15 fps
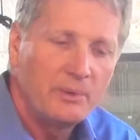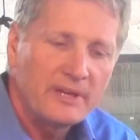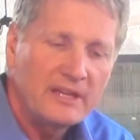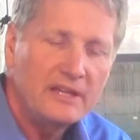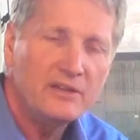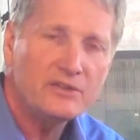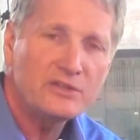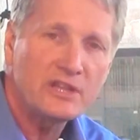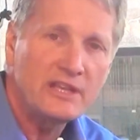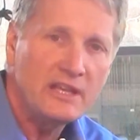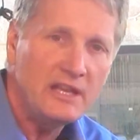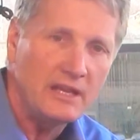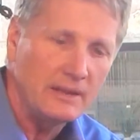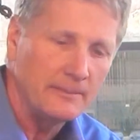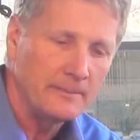But here's the
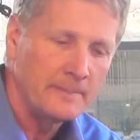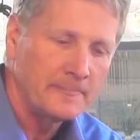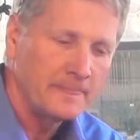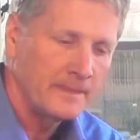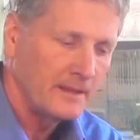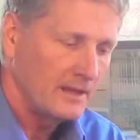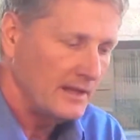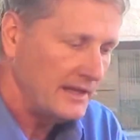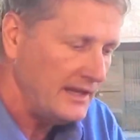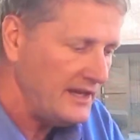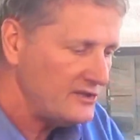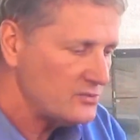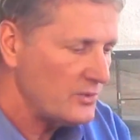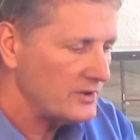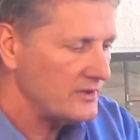key.
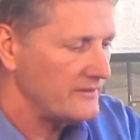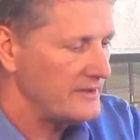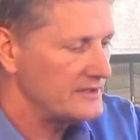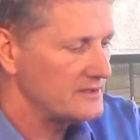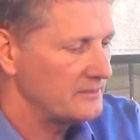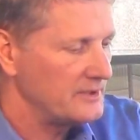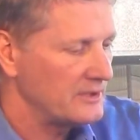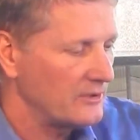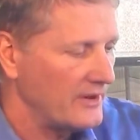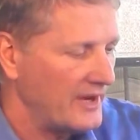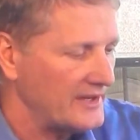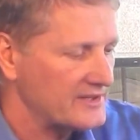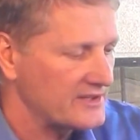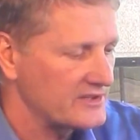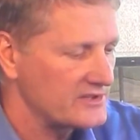Each one of these amino
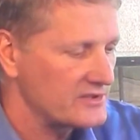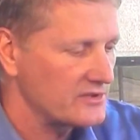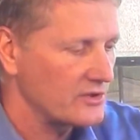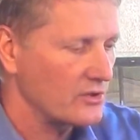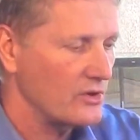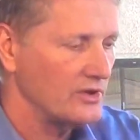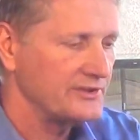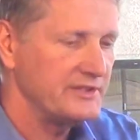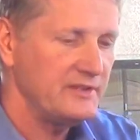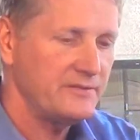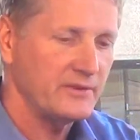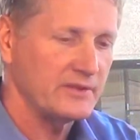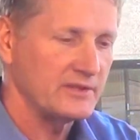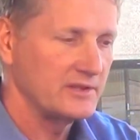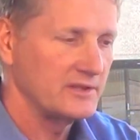acids, they're all
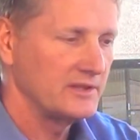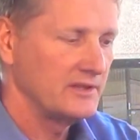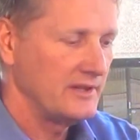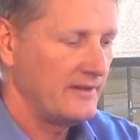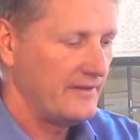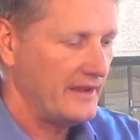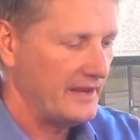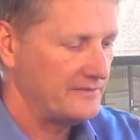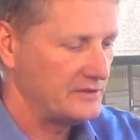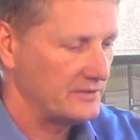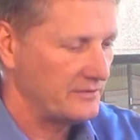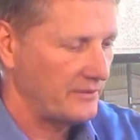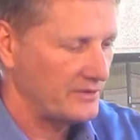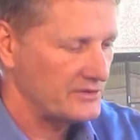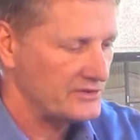different. They have
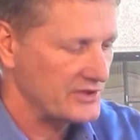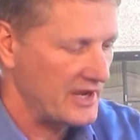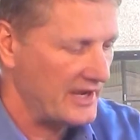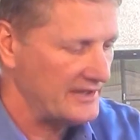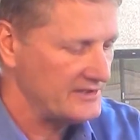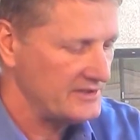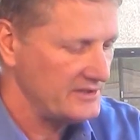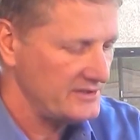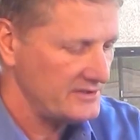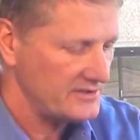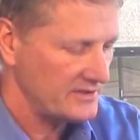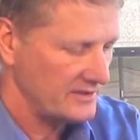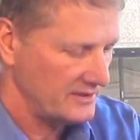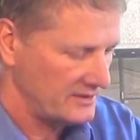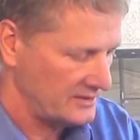different
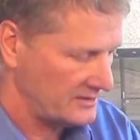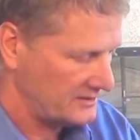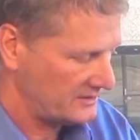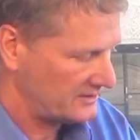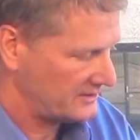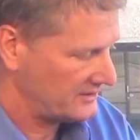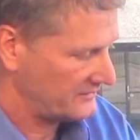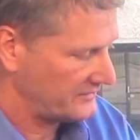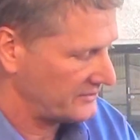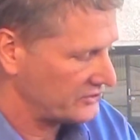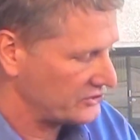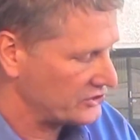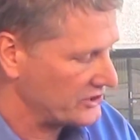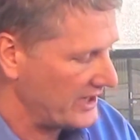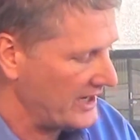sizes, different
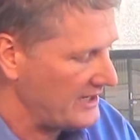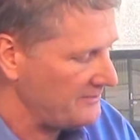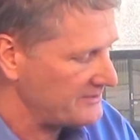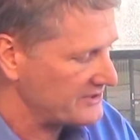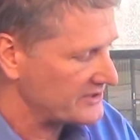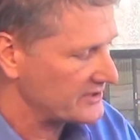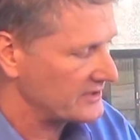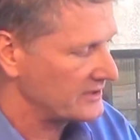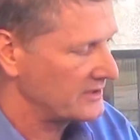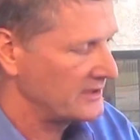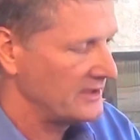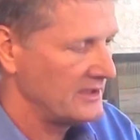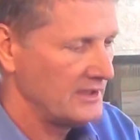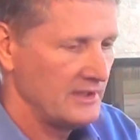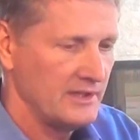shapes,
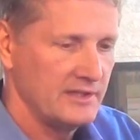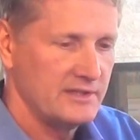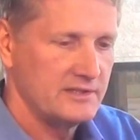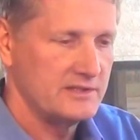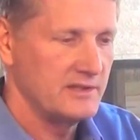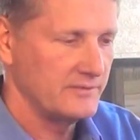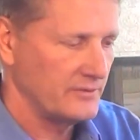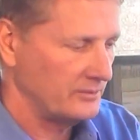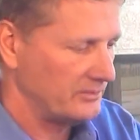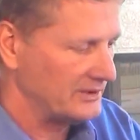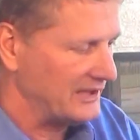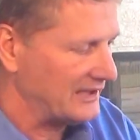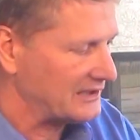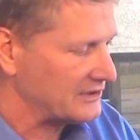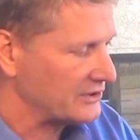different
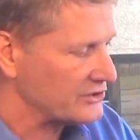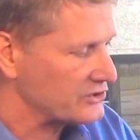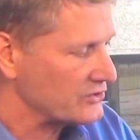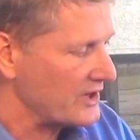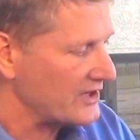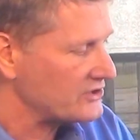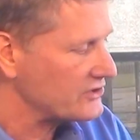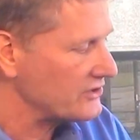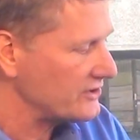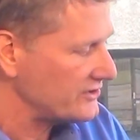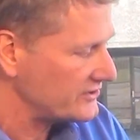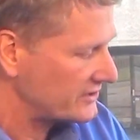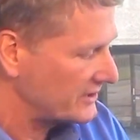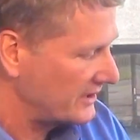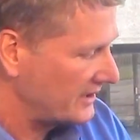molecular
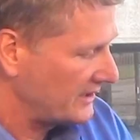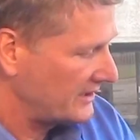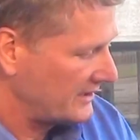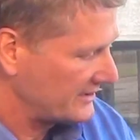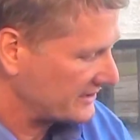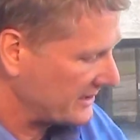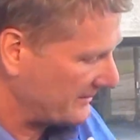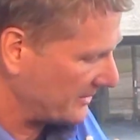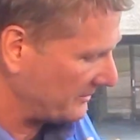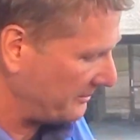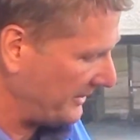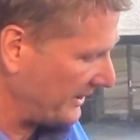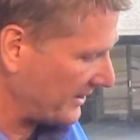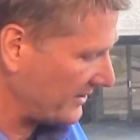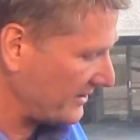structures. Some are
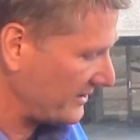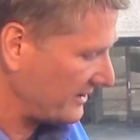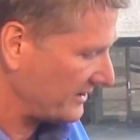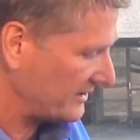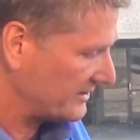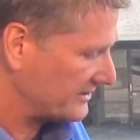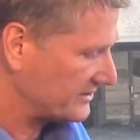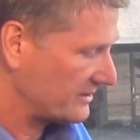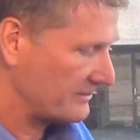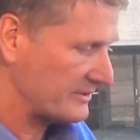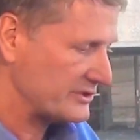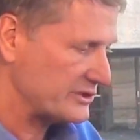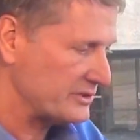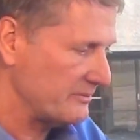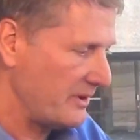bigger, some
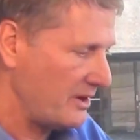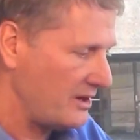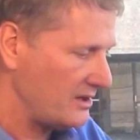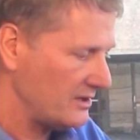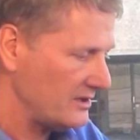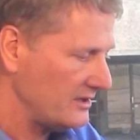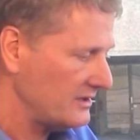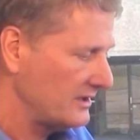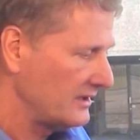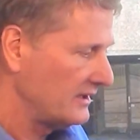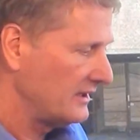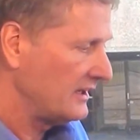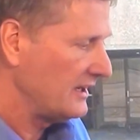are smaller.